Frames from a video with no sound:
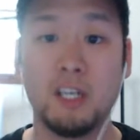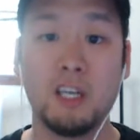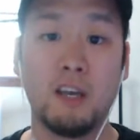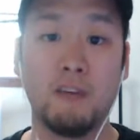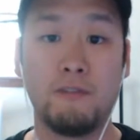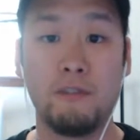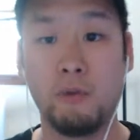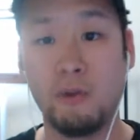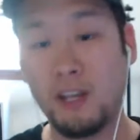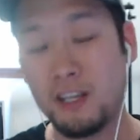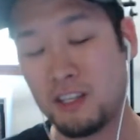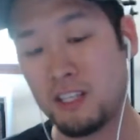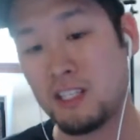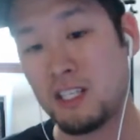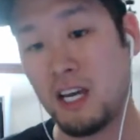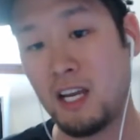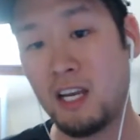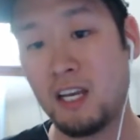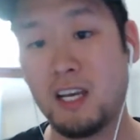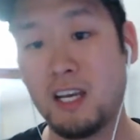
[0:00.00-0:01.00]
If you like this
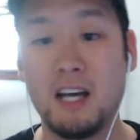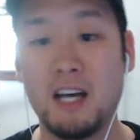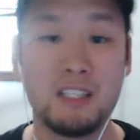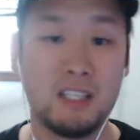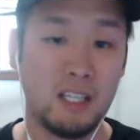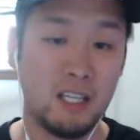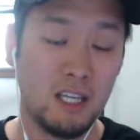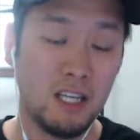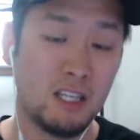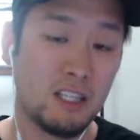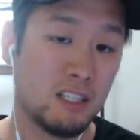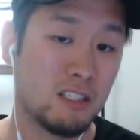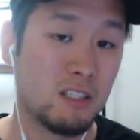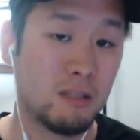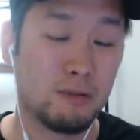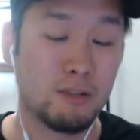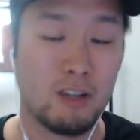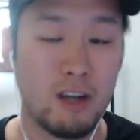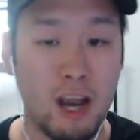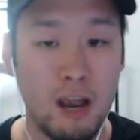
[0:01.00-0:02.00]
kind of content, hit the
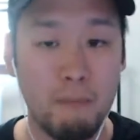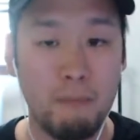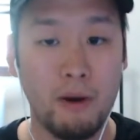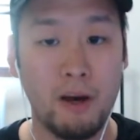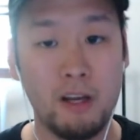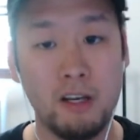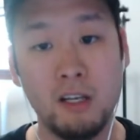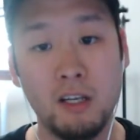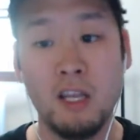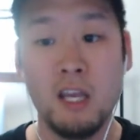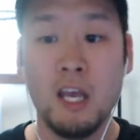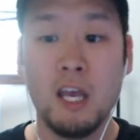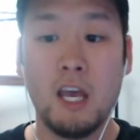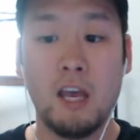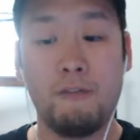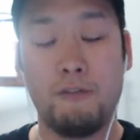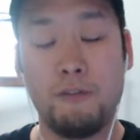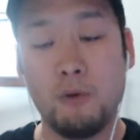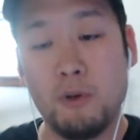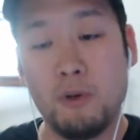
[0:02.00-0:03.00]
subscribe button.
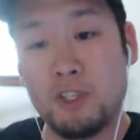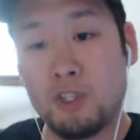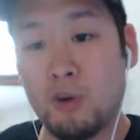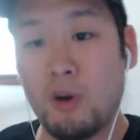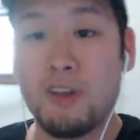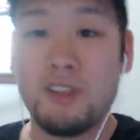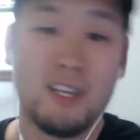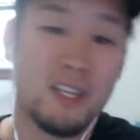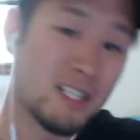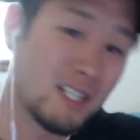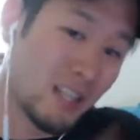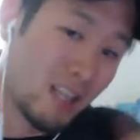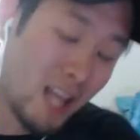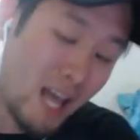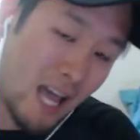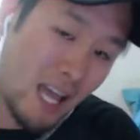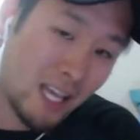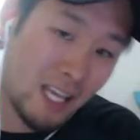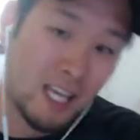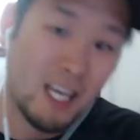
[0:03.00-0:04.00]
If you enjoyed this,
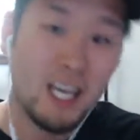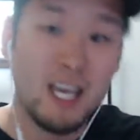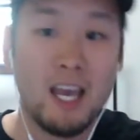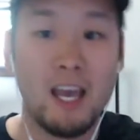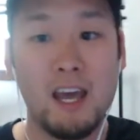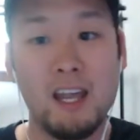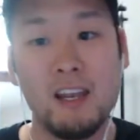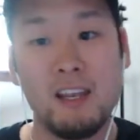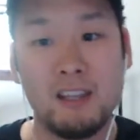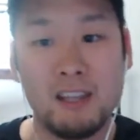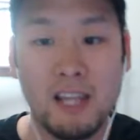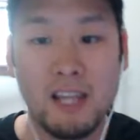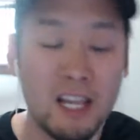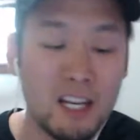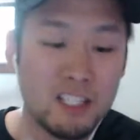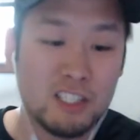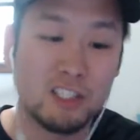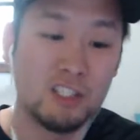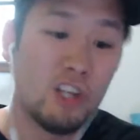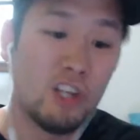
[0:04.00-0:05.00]
like, and let
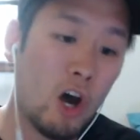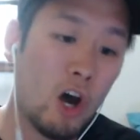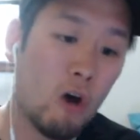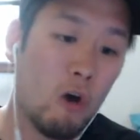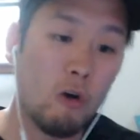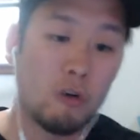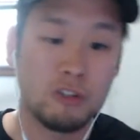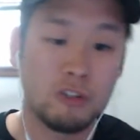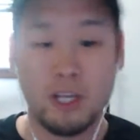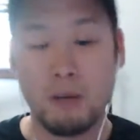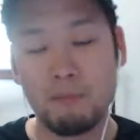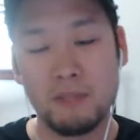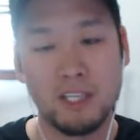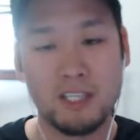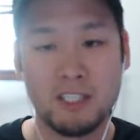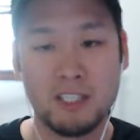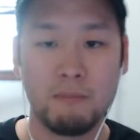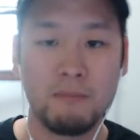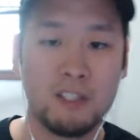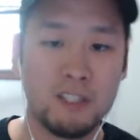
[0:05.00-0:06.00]
us know something
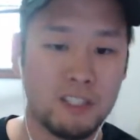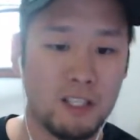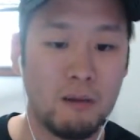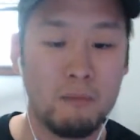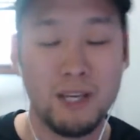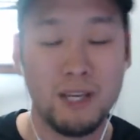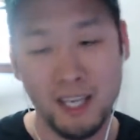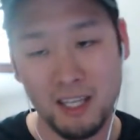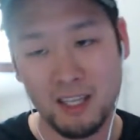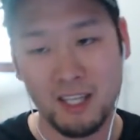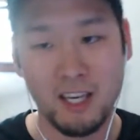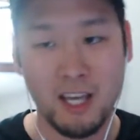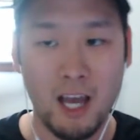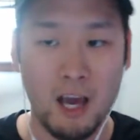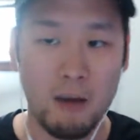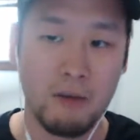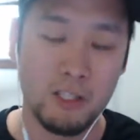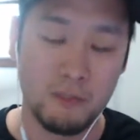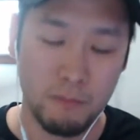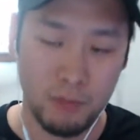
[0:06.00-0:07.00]
in the
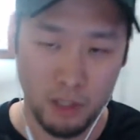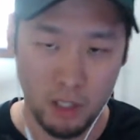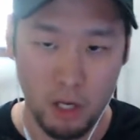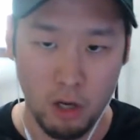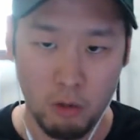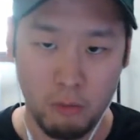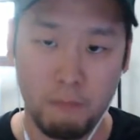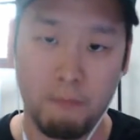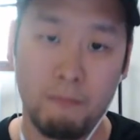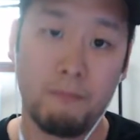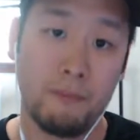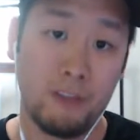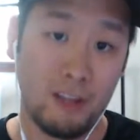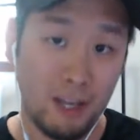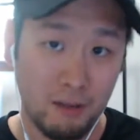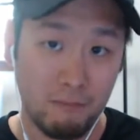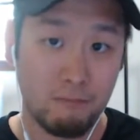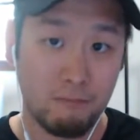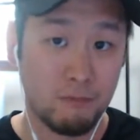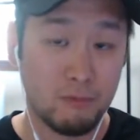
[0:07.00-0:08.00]
comments below.
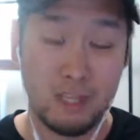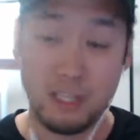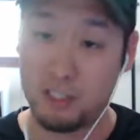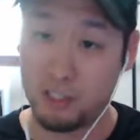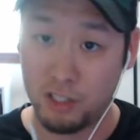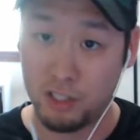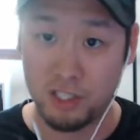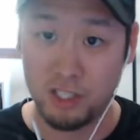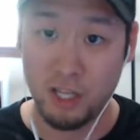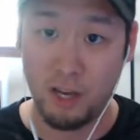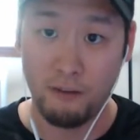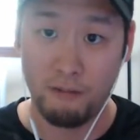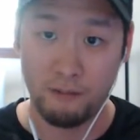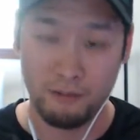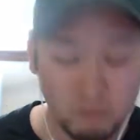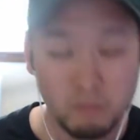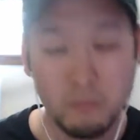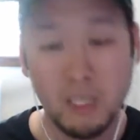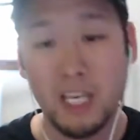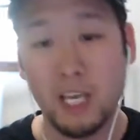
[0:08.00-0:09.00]
Like, that's good stuff.
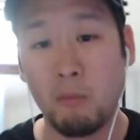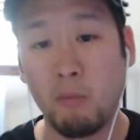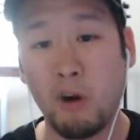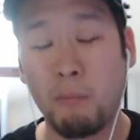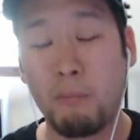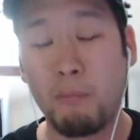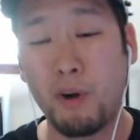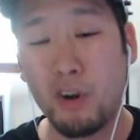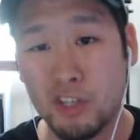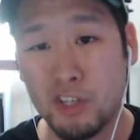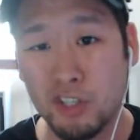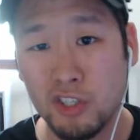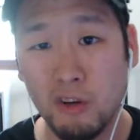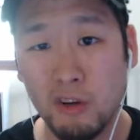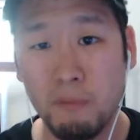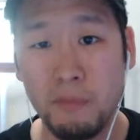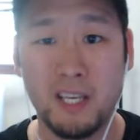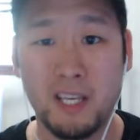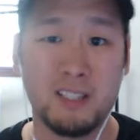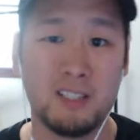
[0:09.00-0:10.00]
Make it more personal,
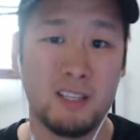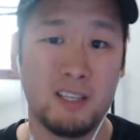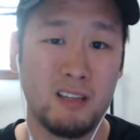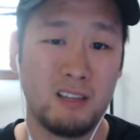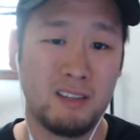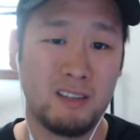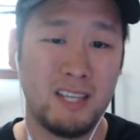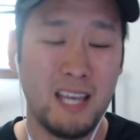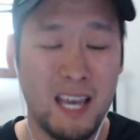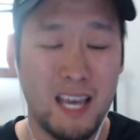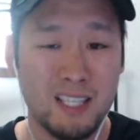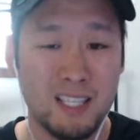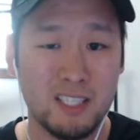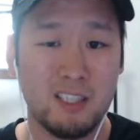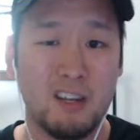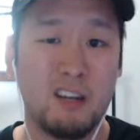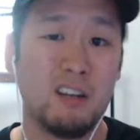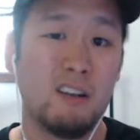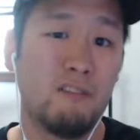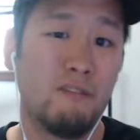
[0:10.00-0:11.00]
because text
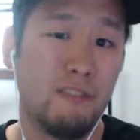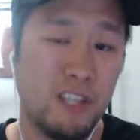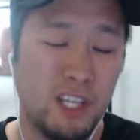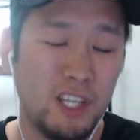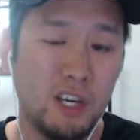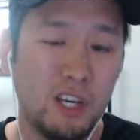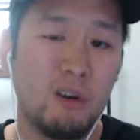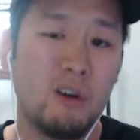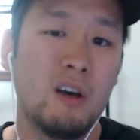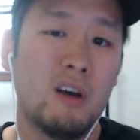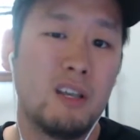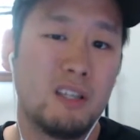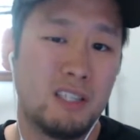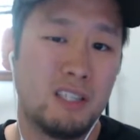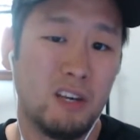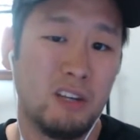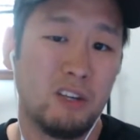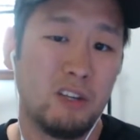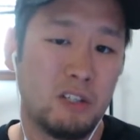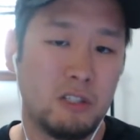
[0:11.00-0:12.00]
on a video
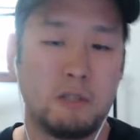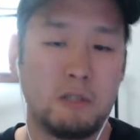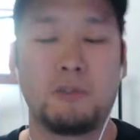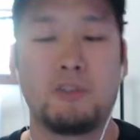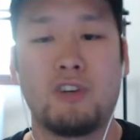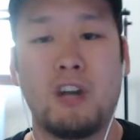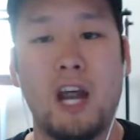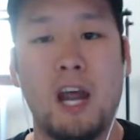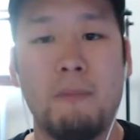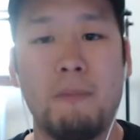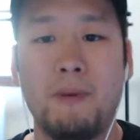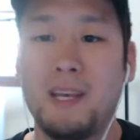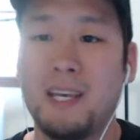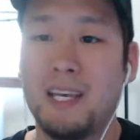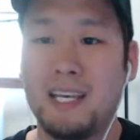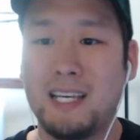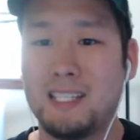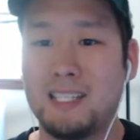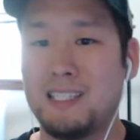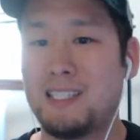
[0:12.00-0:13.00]
telling you to subscribe
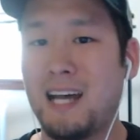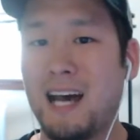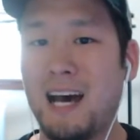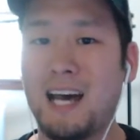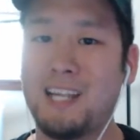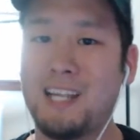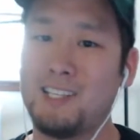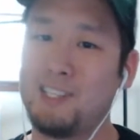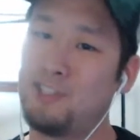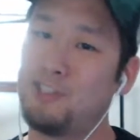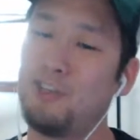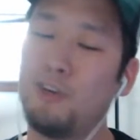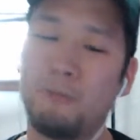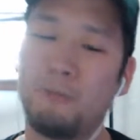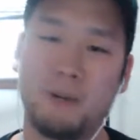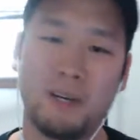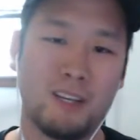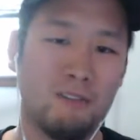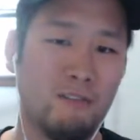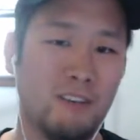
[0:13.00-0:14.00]
is not
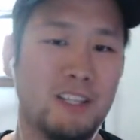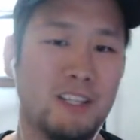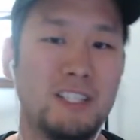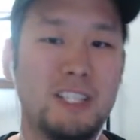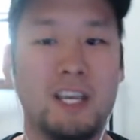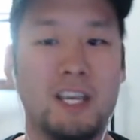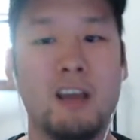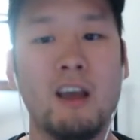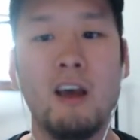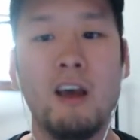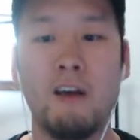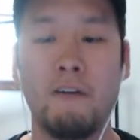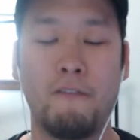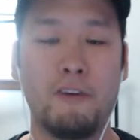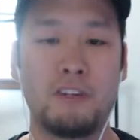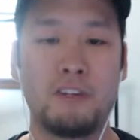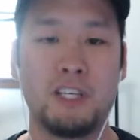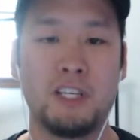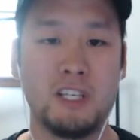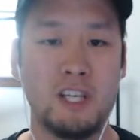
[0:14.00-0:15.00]
super convincing,
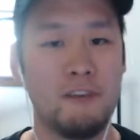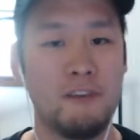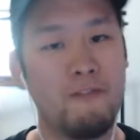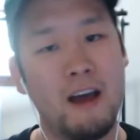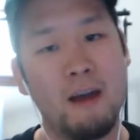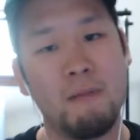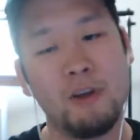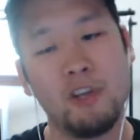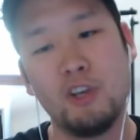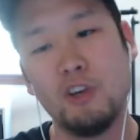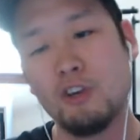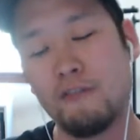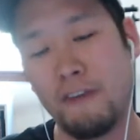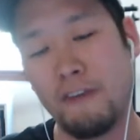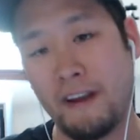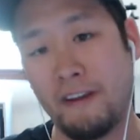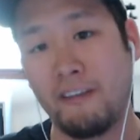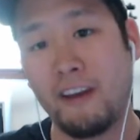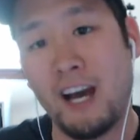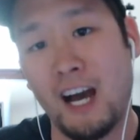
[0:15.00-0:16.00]
versus if I'm a huge
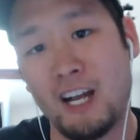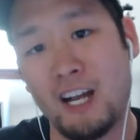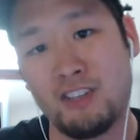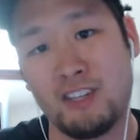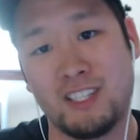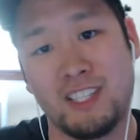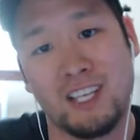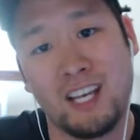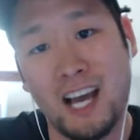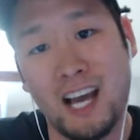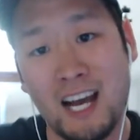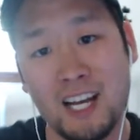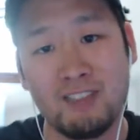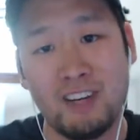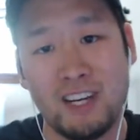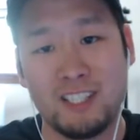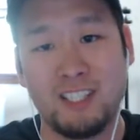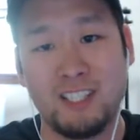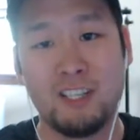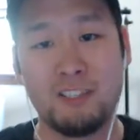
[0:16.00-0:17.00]
fan of contracts and
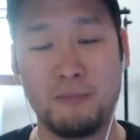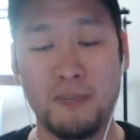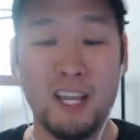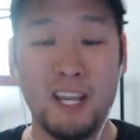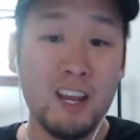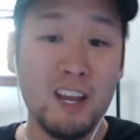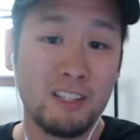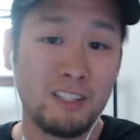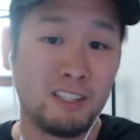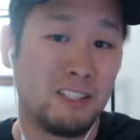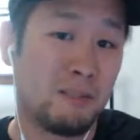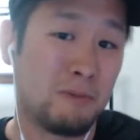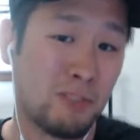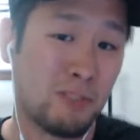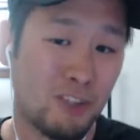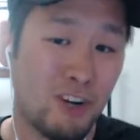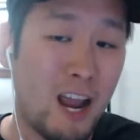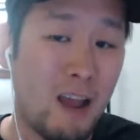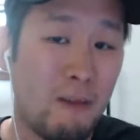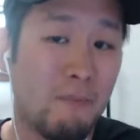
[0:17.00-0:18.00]
contracts tells me to
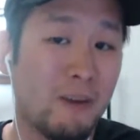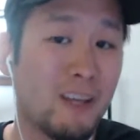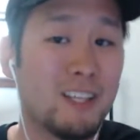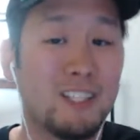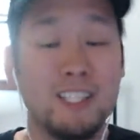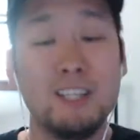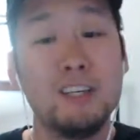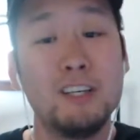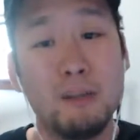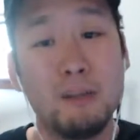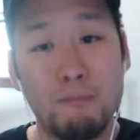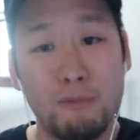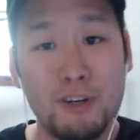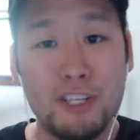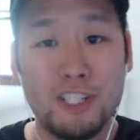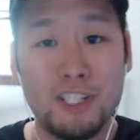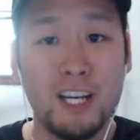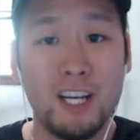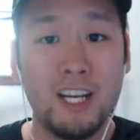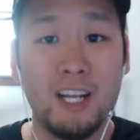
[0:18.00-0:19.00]
subscribe because he'd
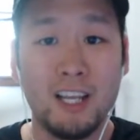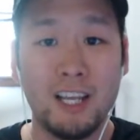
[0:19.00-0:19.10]
appreciate it.